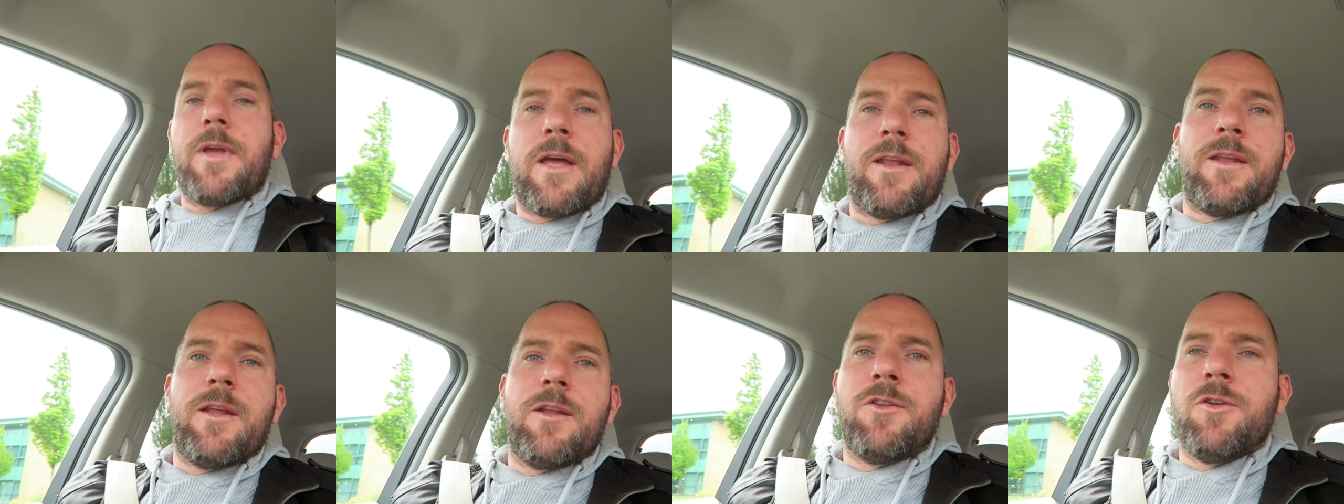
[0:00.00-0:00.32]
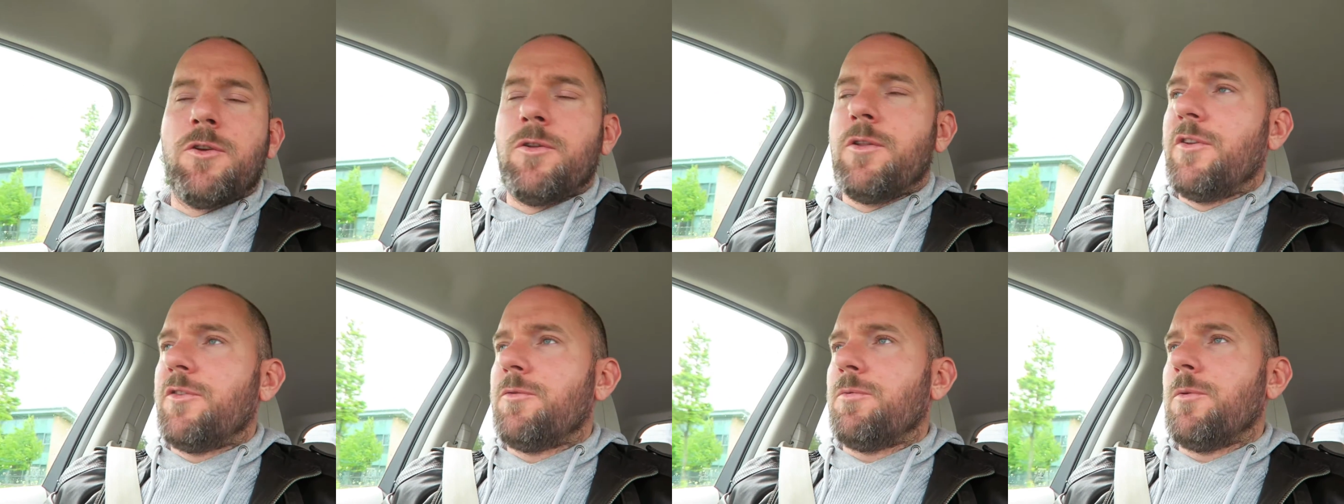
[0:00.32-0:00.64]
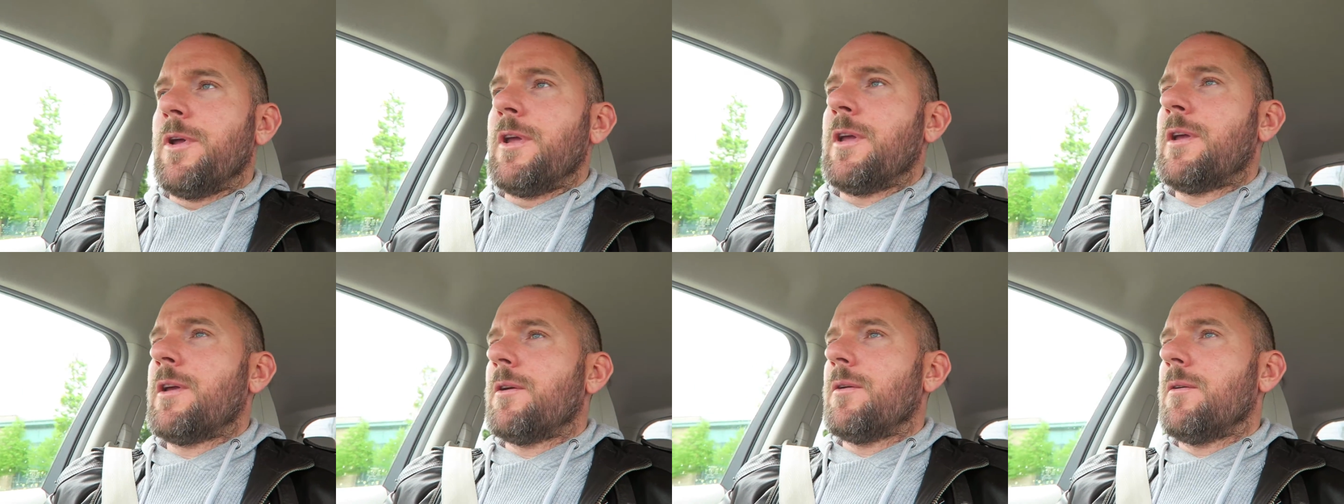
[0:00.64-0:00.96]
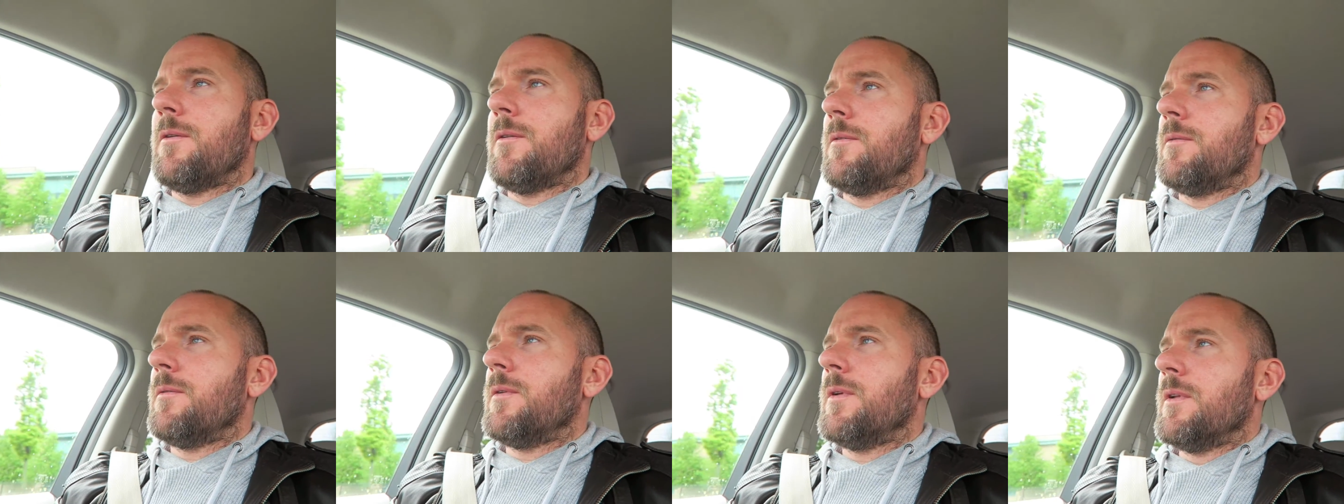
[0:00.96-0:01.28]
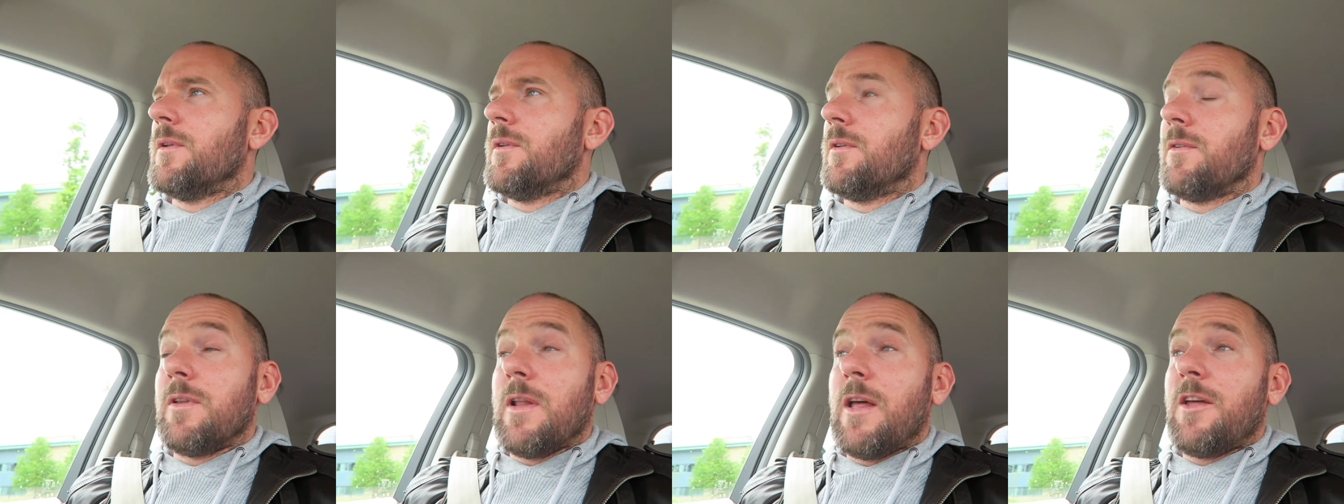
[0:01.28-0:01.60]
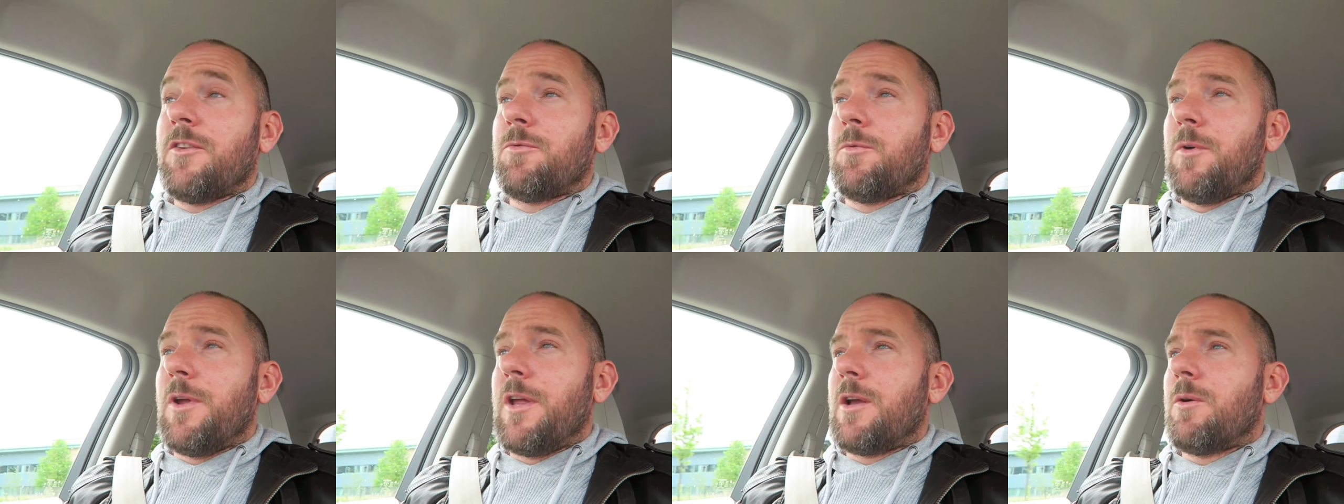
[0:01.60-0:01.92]
thing I did do this
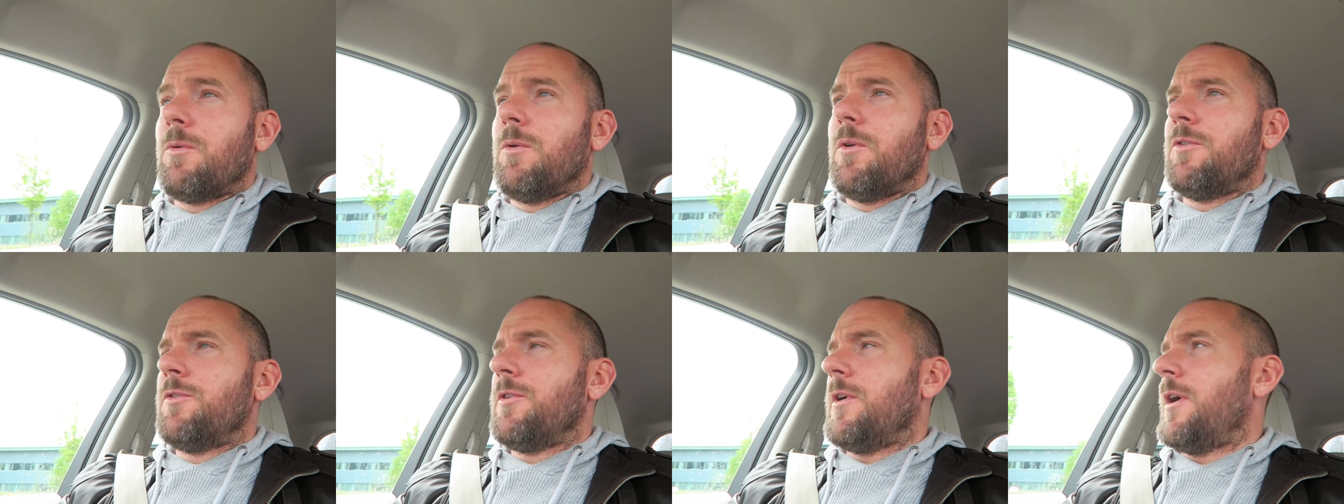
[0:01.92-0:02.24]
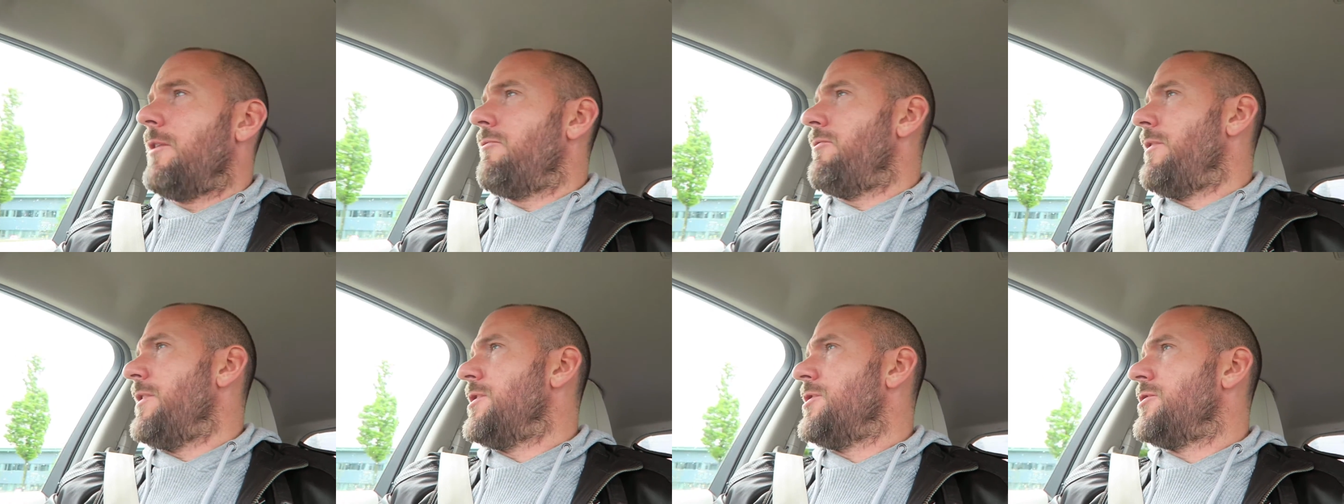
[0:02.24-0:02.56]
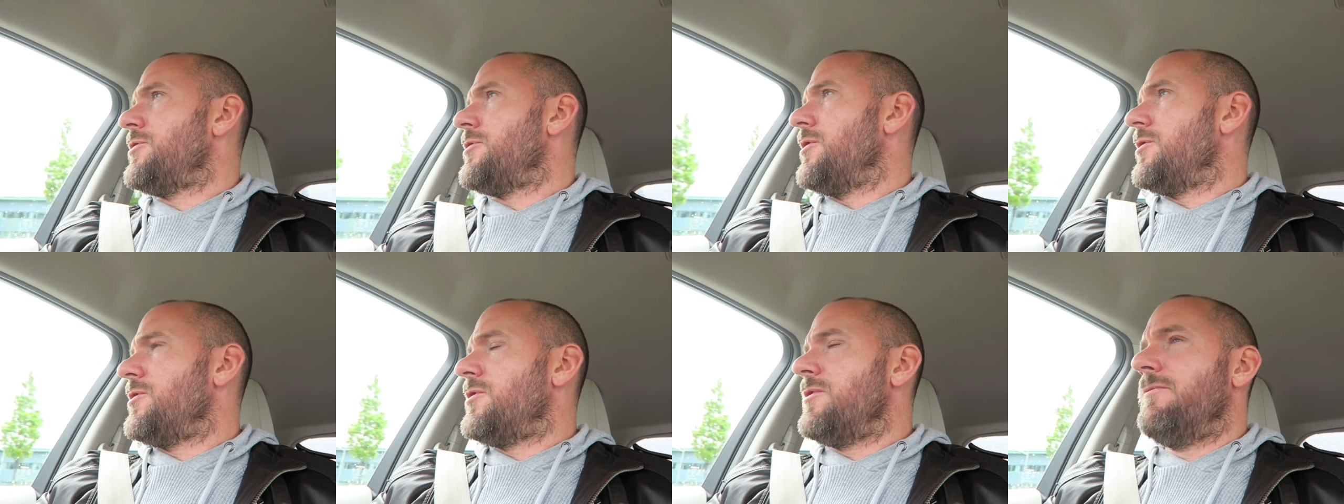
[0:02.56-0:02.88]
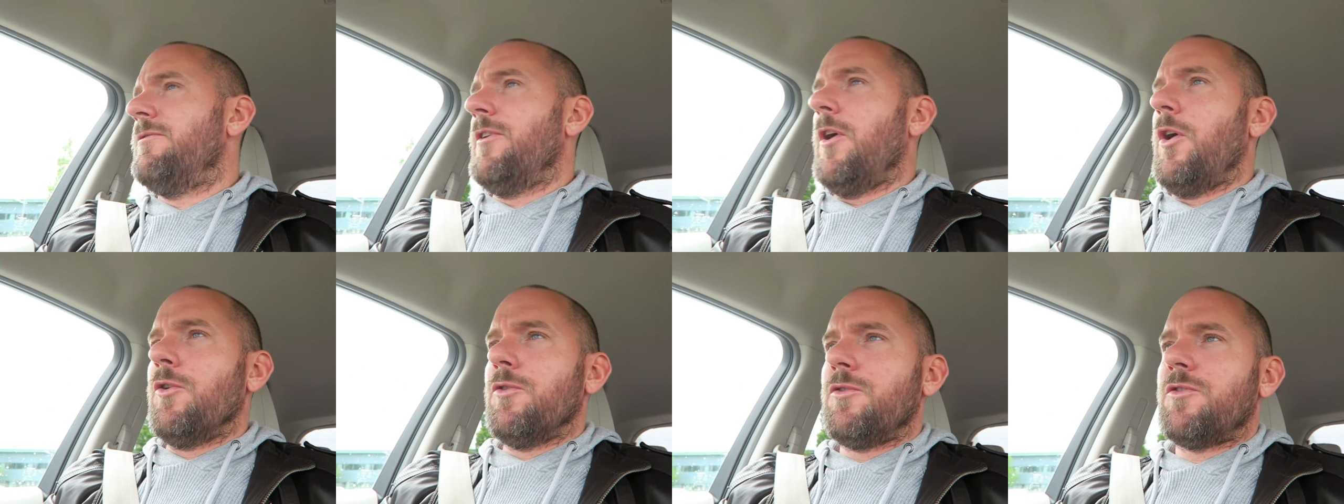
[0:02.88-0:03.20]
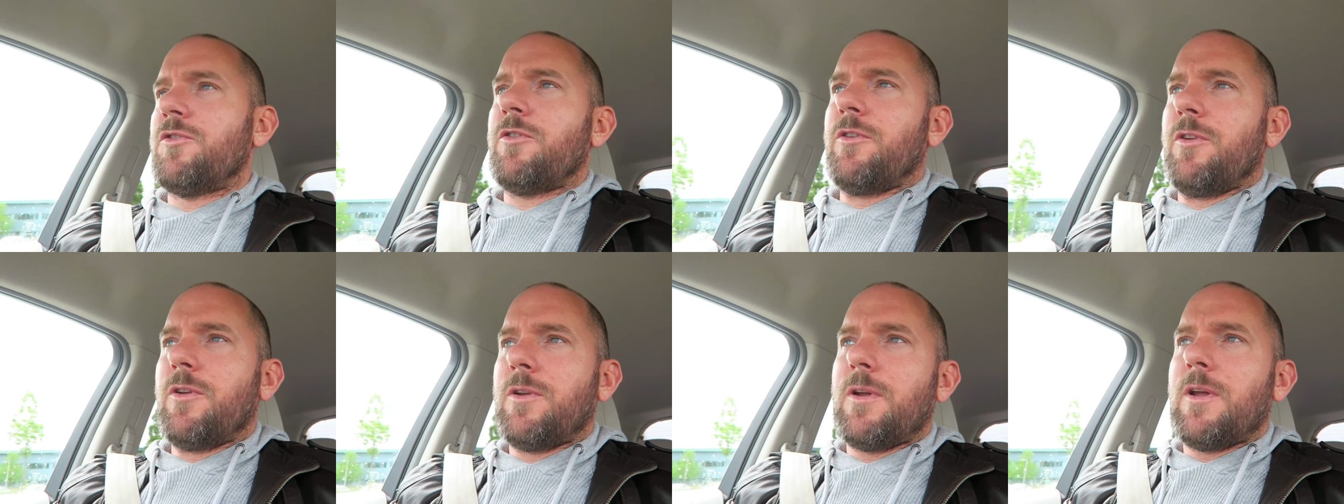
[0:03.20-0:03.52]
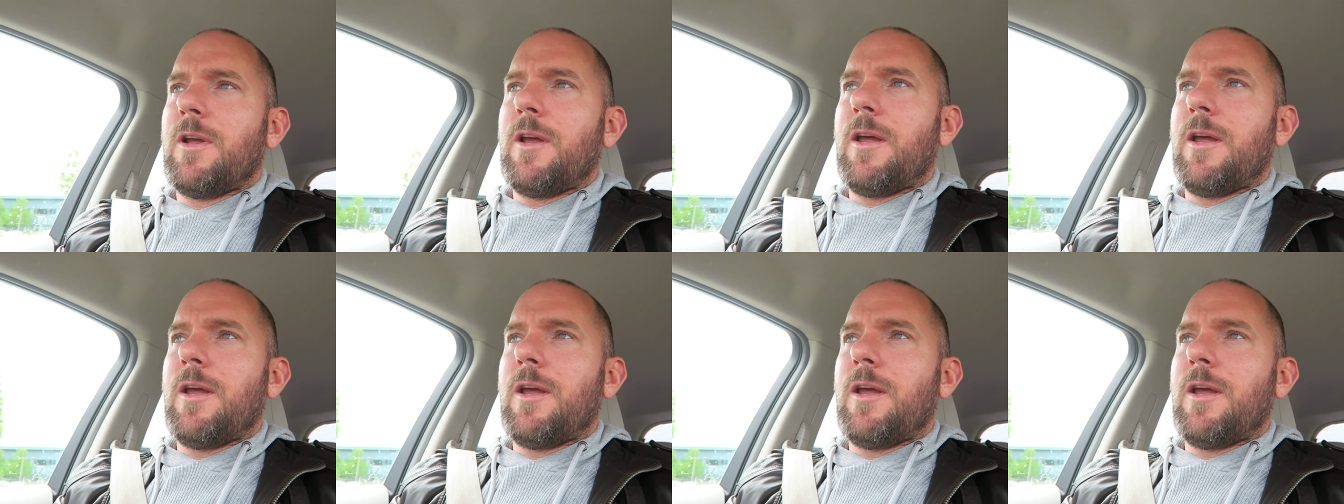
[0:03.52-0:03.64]
last week, was I registered to vote.